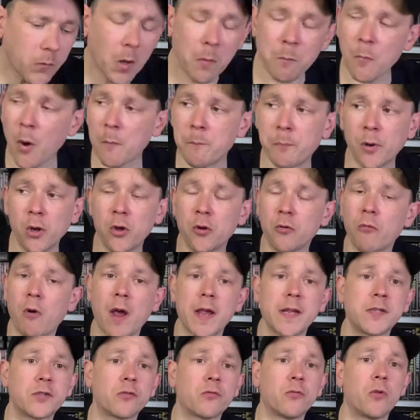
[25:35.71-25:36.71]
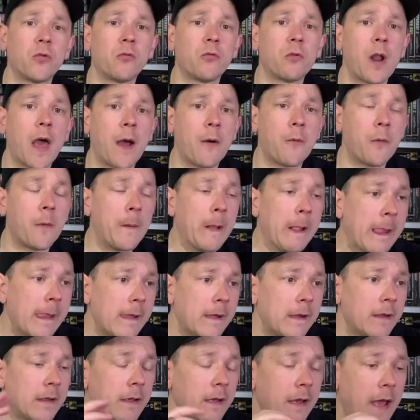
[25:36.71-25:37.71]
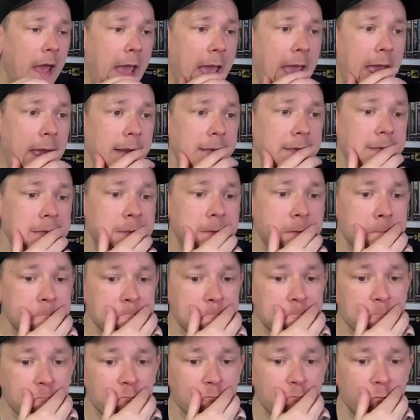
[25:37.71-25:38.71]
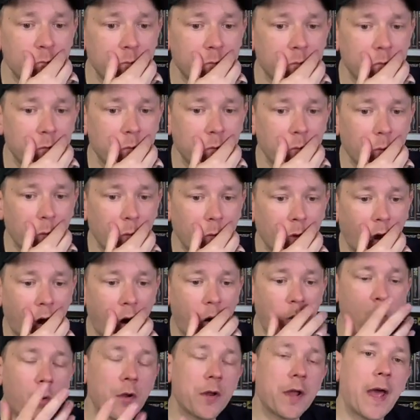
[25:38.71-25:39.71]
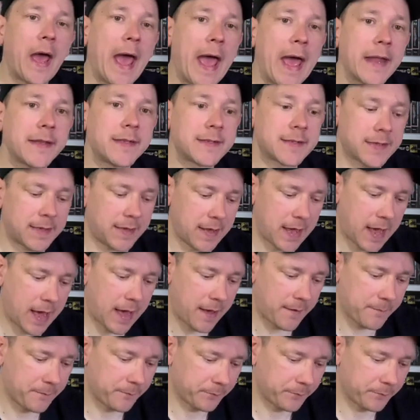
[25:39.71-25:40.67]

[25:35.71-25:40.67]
my Blu-rays are all out and I want to add to that.